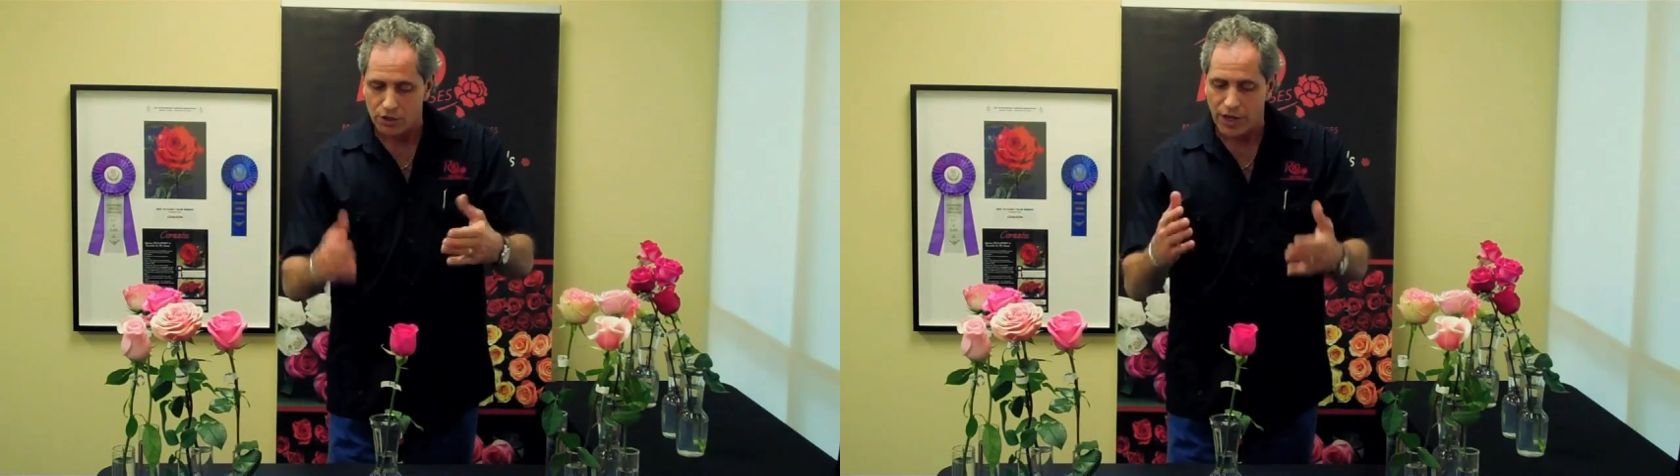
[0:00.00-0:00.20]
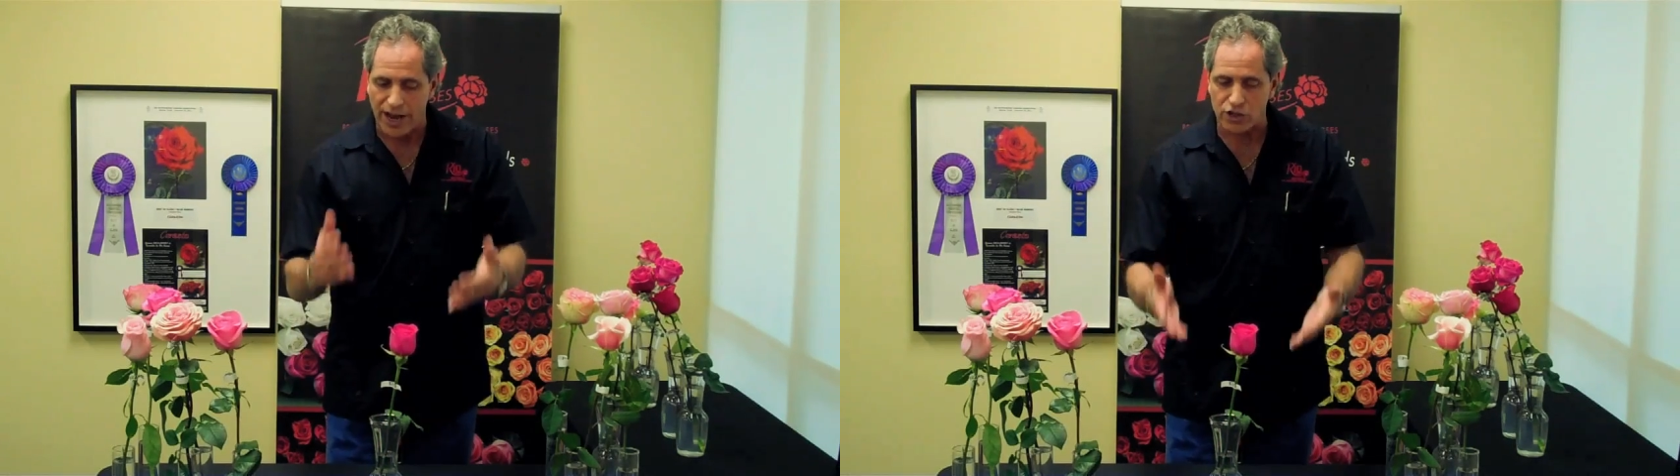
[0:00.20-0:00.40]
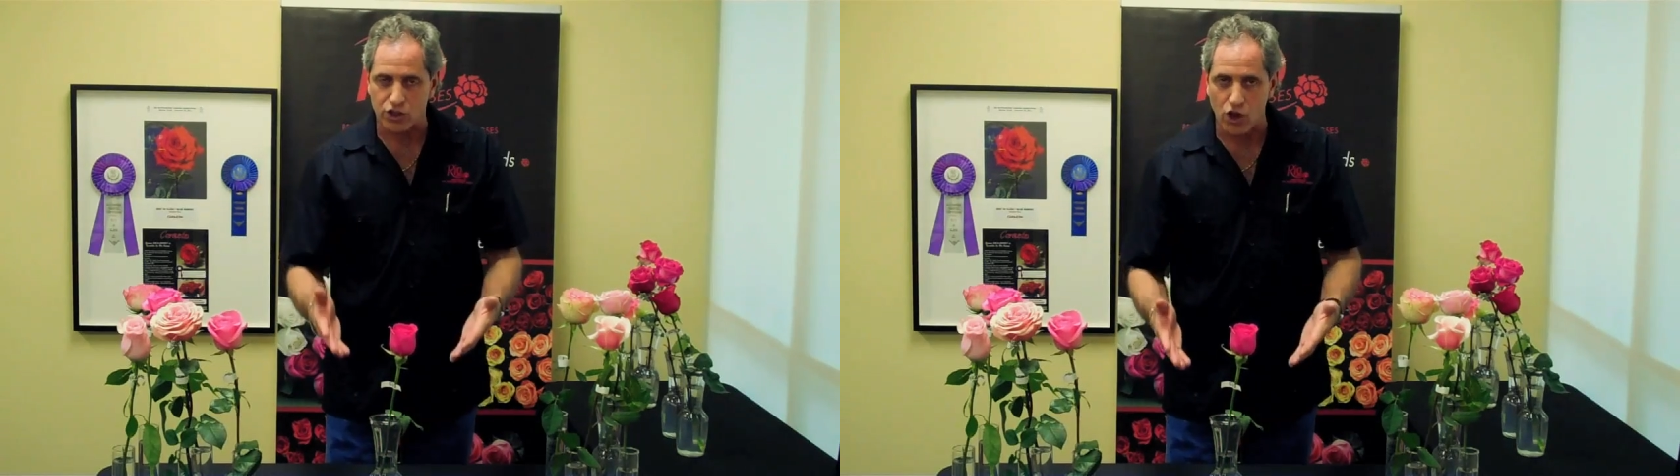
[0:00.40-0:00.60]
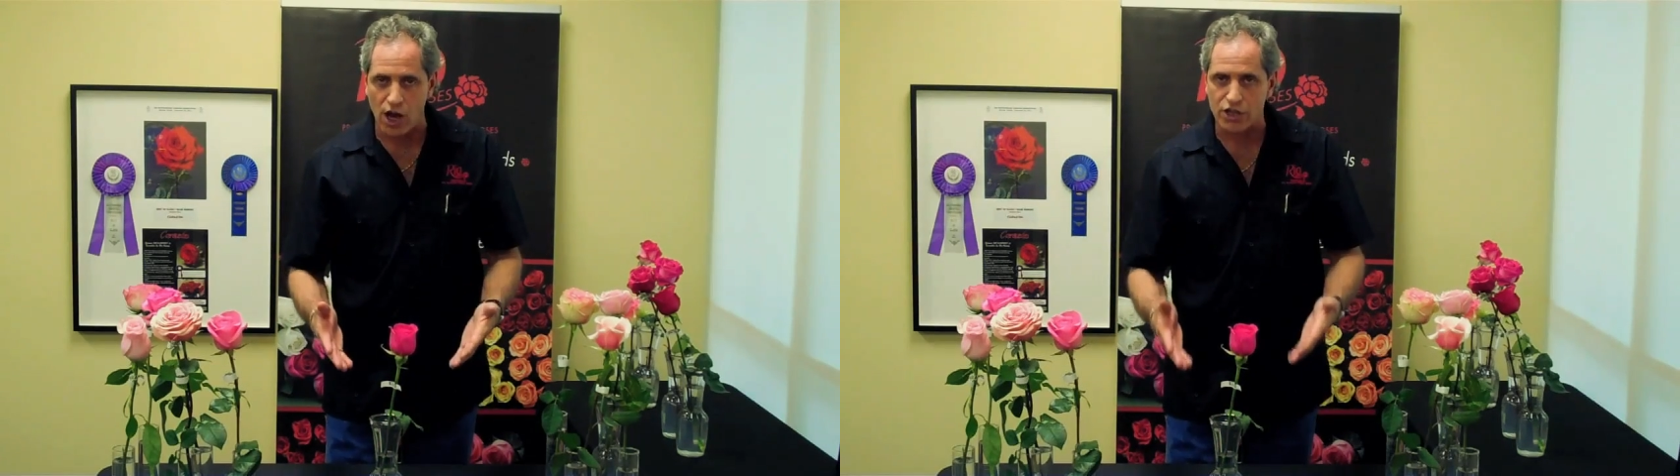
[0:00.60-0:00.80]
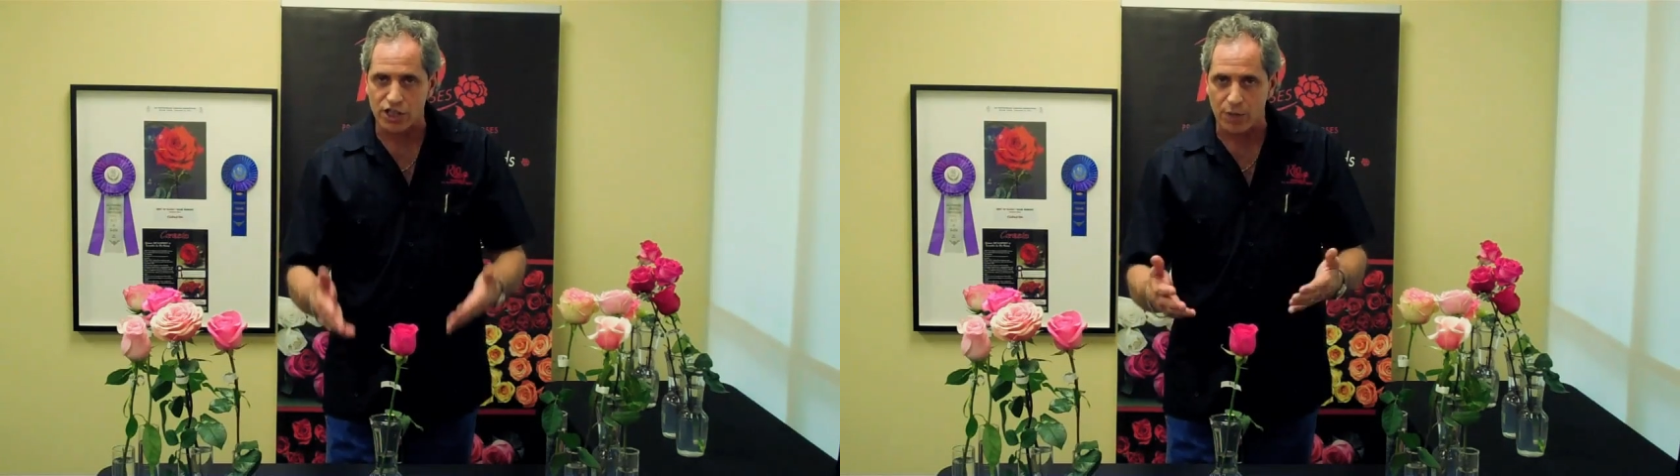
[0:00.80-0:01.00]
has
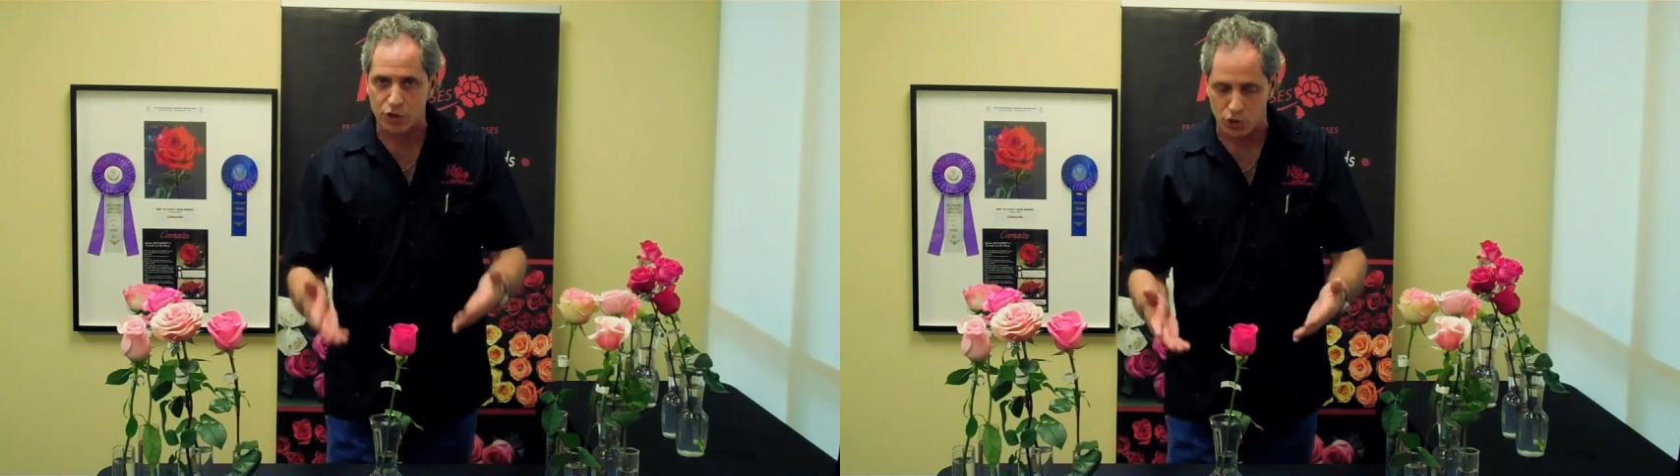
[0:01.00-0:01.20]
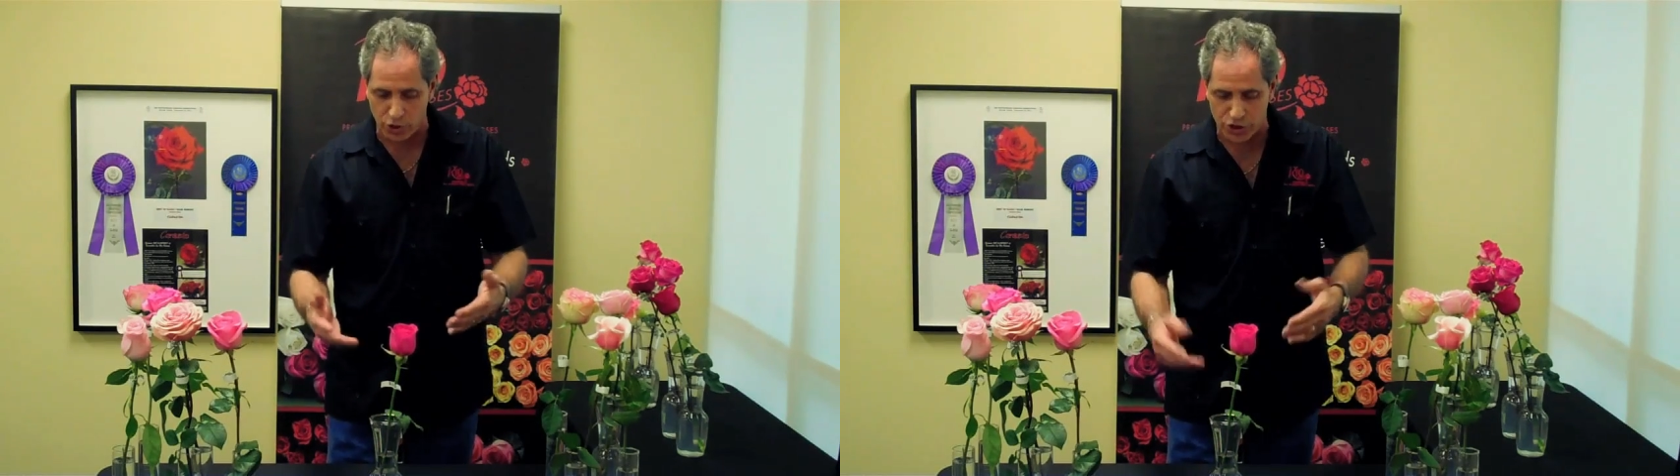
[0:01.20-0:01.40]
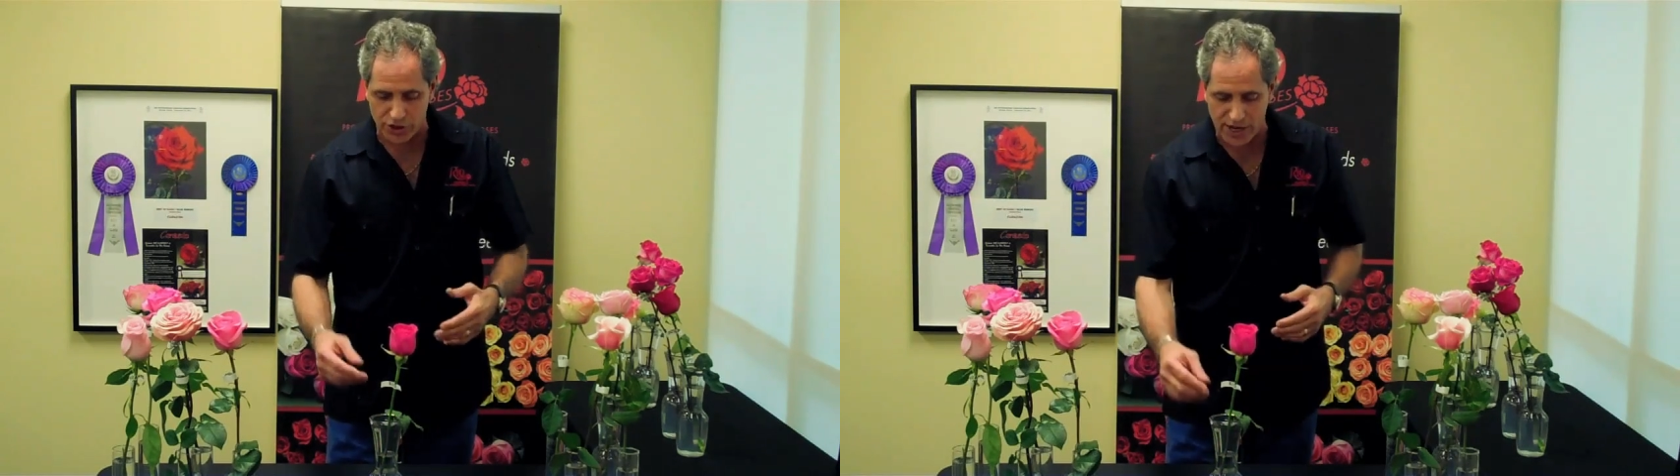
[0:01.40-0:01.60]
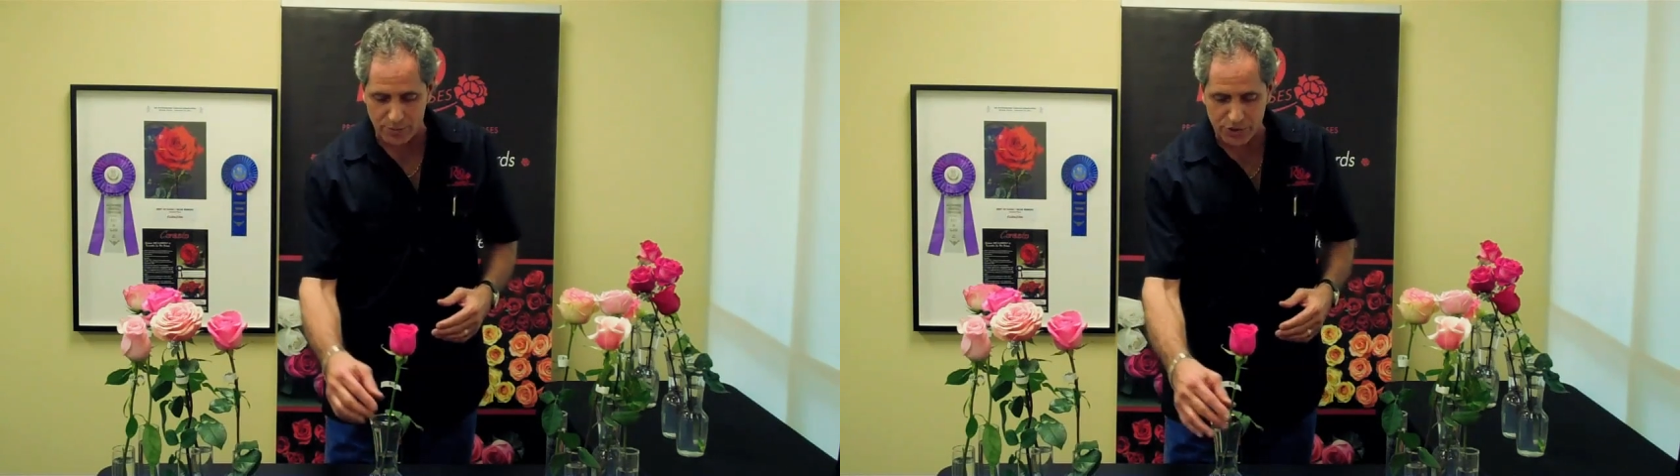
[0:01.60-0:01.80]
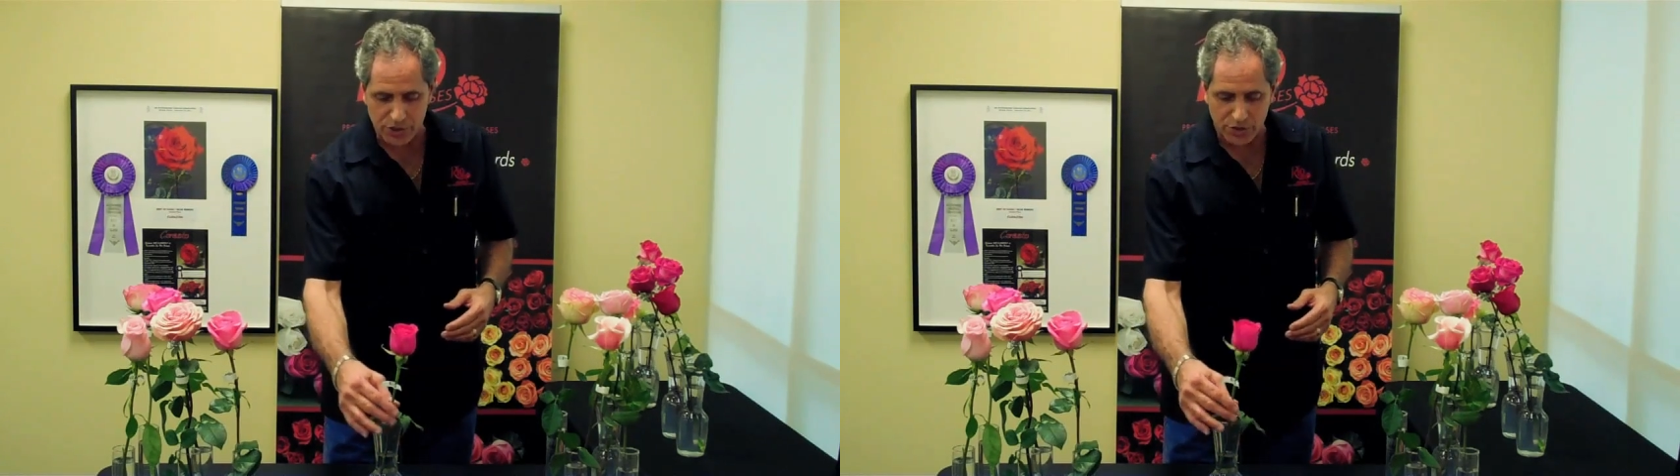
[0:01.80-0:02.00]
long stems, short
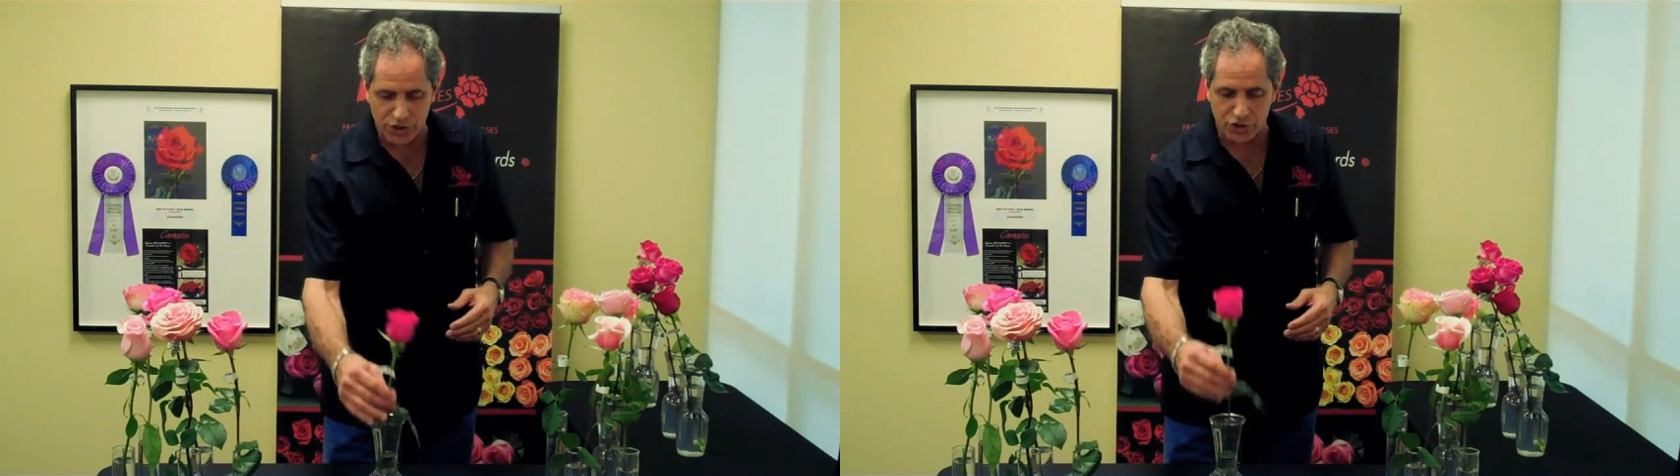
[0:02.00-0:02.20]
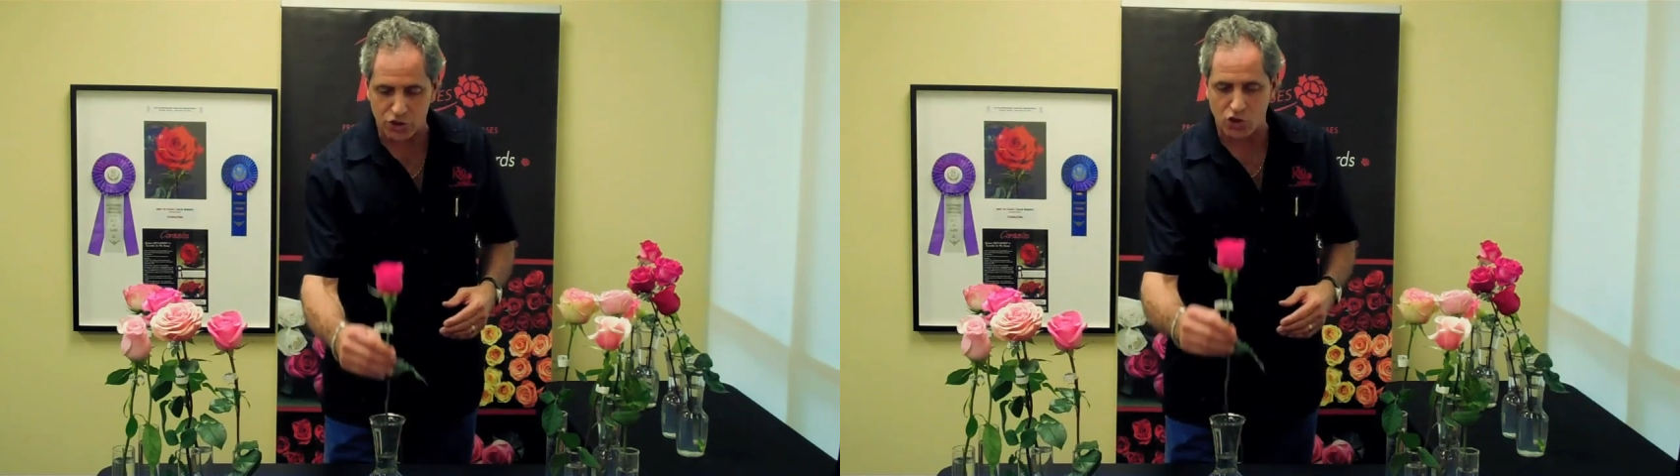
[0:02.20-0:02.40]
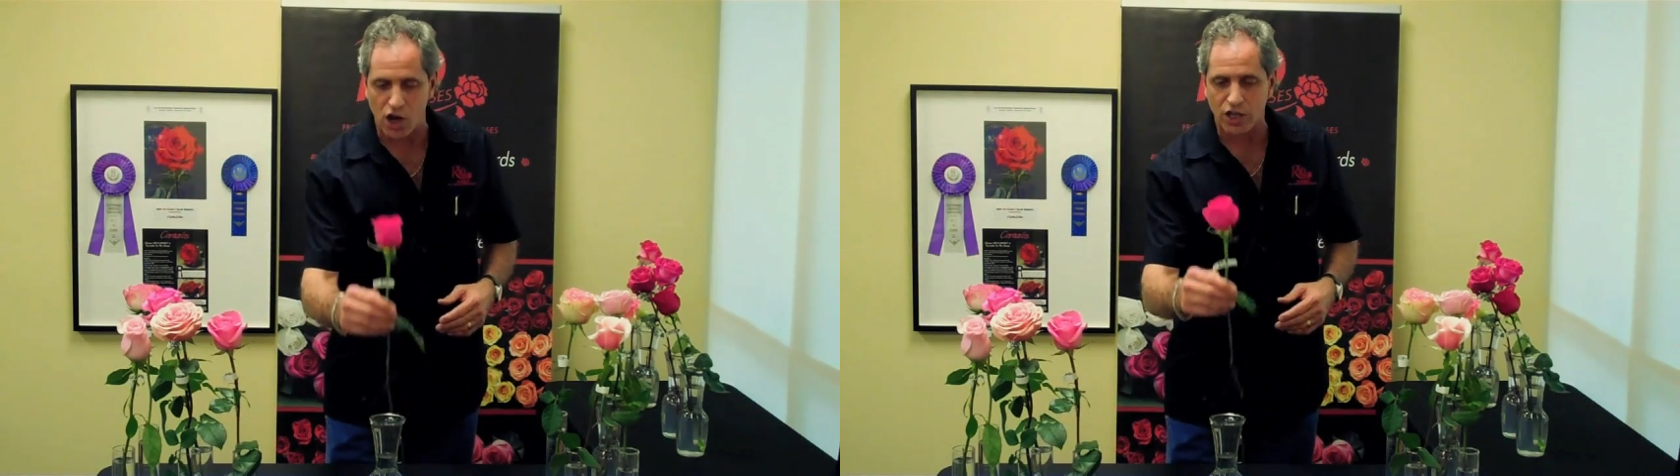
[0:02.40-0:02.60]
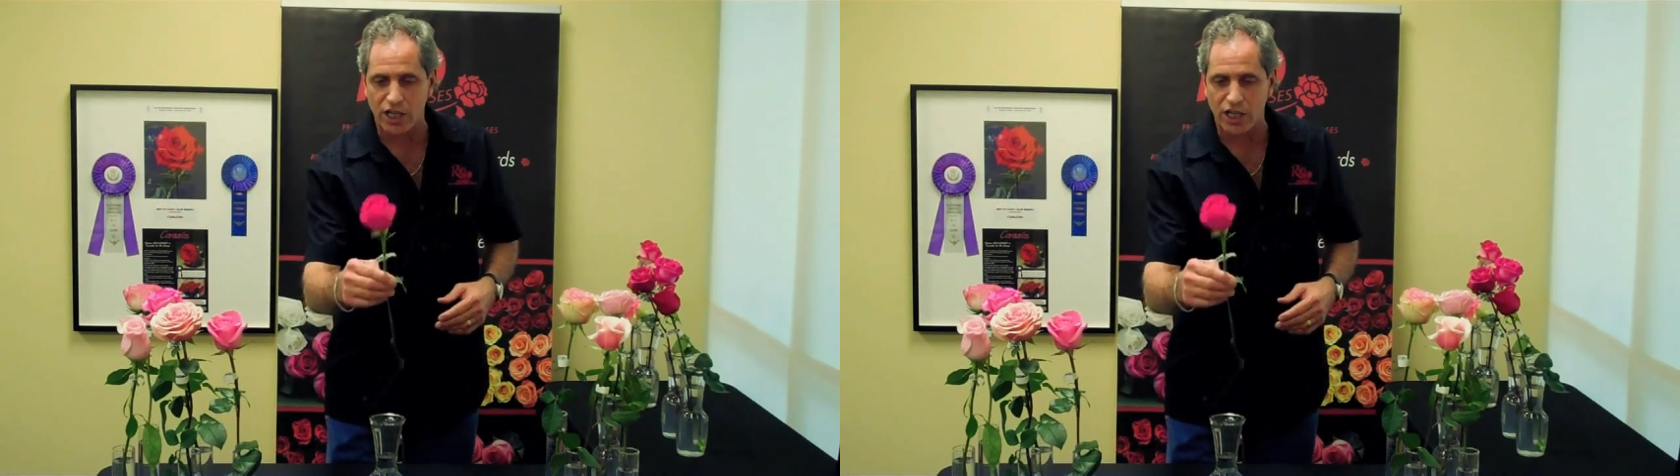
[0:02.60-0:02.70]
stems. This is called